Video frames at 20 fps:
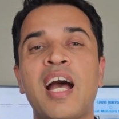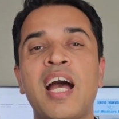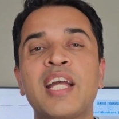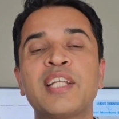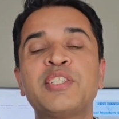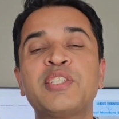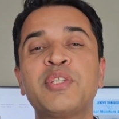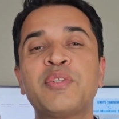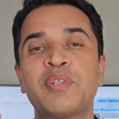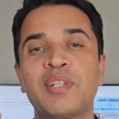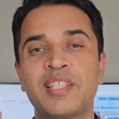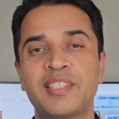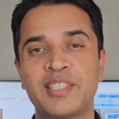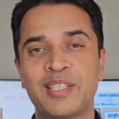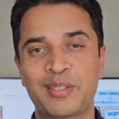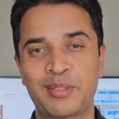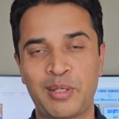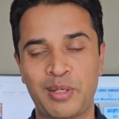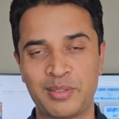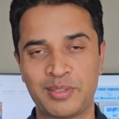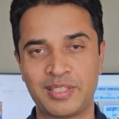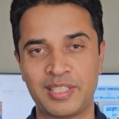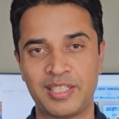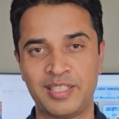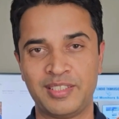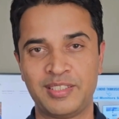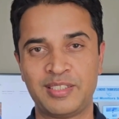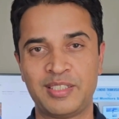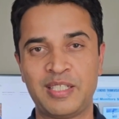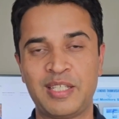IT-related
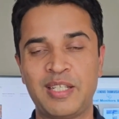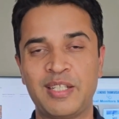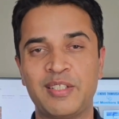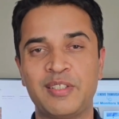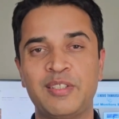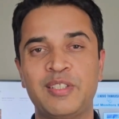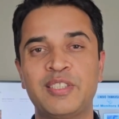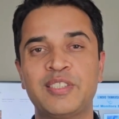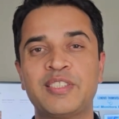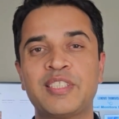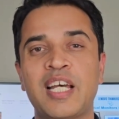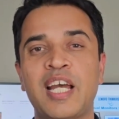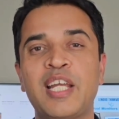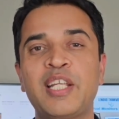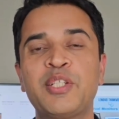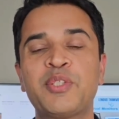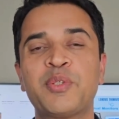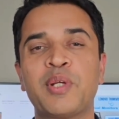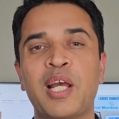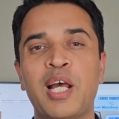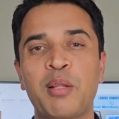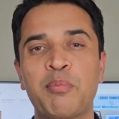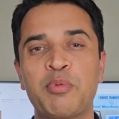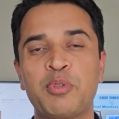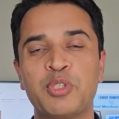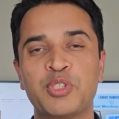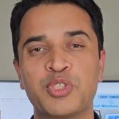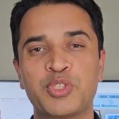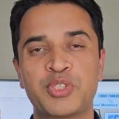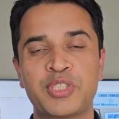content designed to help
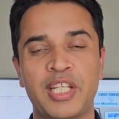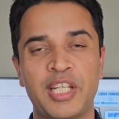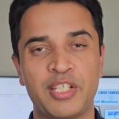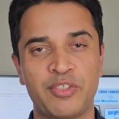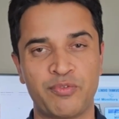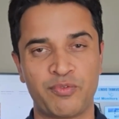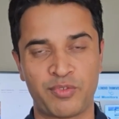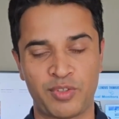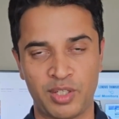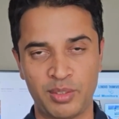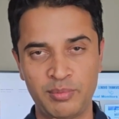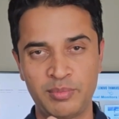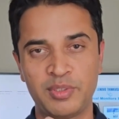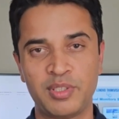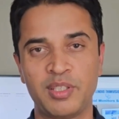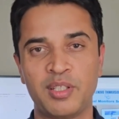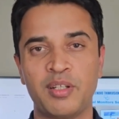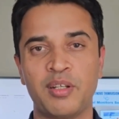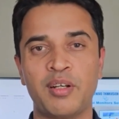you stay informed